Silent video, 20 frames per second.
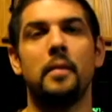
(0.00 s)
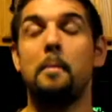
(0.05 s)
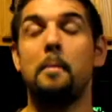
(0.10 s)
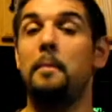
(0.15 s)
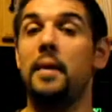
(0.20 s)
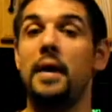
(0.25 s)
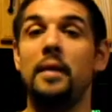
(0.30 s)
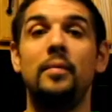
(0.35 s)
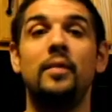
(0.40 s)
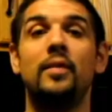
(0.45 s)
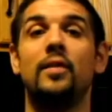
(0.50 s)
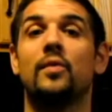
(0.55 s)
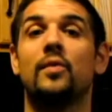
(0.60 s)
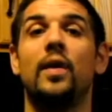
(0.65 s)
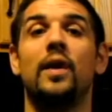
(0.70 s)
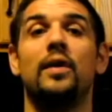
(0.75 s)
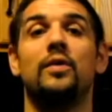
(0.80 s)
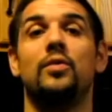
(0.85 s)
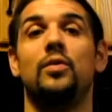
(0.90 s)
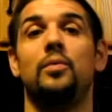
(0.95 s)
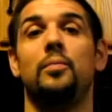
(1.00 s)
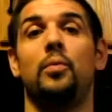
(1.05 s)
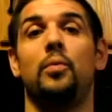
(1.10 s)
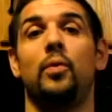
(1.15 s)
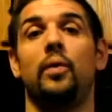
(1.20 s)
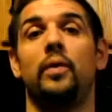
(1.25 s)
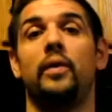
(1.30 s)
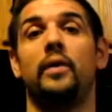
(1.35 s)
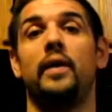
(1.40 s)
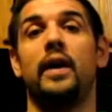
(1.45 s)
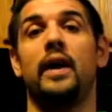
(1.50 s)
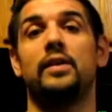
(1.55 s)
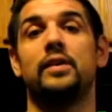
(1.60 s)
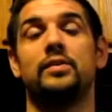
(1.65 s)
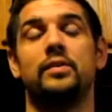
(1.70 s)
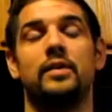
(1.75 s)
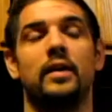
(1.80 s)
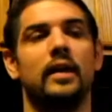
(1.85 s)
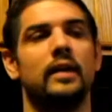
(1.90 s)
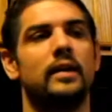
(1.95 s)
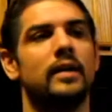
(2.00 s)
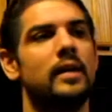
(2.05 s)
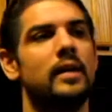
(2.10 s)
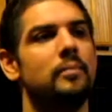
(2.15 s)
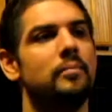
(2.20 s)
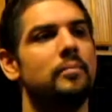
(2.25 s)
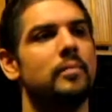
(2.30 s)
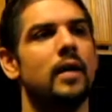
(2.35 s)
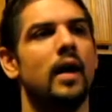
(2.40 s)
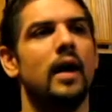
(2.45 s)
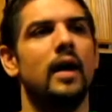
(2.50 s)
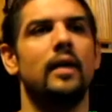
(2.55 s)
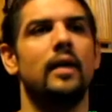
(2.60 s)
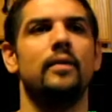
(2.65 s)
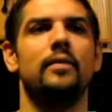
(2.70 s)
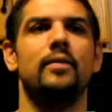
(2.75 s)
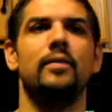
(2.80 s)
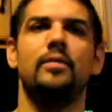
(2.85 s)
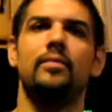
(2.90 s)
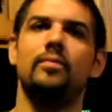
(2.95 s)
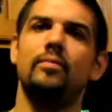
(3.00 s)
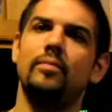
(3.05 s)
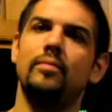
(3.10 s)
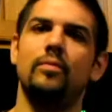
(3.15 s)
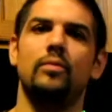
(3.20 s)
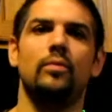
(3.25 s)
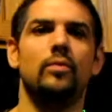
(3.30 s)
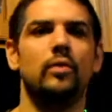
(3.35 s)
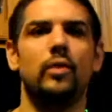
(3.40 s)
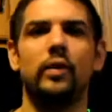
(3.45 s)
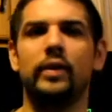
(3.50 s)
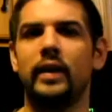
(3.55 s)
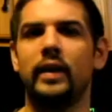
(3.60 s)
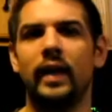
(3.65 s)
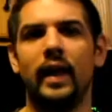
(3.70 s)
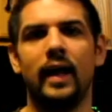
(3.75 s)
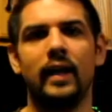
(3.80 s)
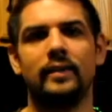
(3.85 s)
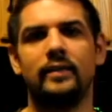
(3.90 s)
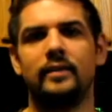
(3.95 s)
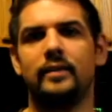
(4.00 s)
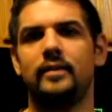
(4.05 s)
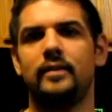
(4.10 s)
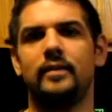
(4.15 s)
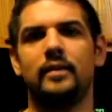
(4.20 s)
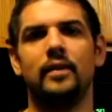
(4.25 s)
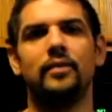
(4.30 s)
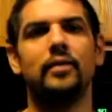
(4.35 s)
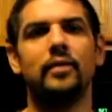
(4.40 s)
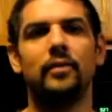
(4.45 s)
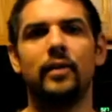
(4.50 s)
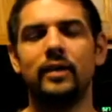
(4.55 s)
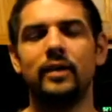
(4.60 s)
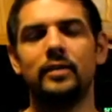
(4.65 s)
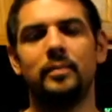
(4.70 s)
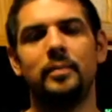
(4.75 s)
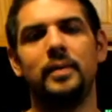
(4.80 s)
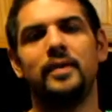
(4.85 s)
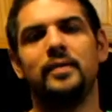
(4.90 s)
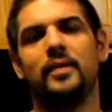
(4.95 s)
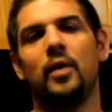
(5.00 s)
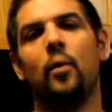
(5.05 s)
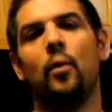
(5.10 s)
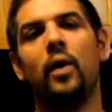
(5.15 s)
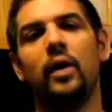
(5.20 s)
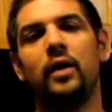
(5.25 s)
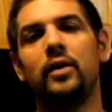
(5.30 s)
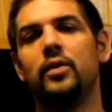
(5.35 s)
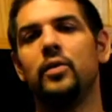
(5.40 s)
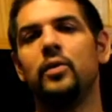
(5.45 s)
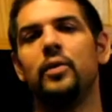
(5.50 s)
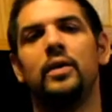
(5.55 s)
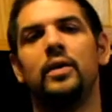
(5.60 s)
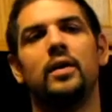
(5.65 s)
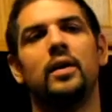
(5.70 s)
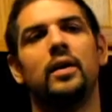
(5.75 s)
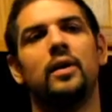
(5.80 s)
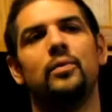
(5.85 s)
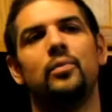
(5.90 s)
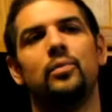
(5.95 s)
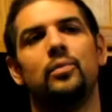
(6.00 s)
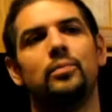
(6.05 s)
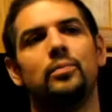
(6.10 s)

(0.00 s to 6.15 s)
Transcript: maybe the Craig 2 porter, actually. I keep kind of looking at different recipes. I want to do a